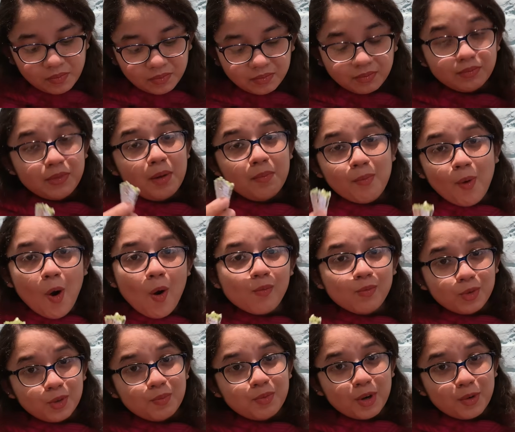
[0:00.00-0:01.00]
My mom
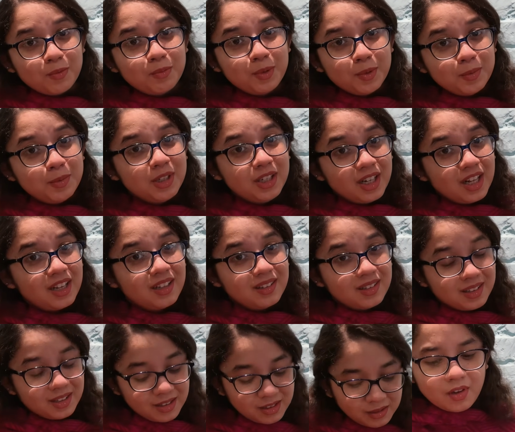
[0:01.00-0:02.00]
would probably like
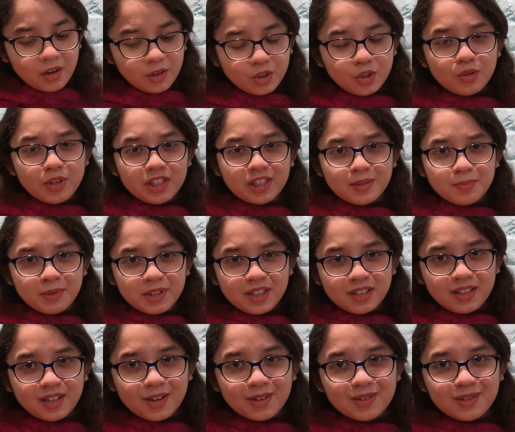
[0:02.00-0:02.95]
this. Should I spit it out?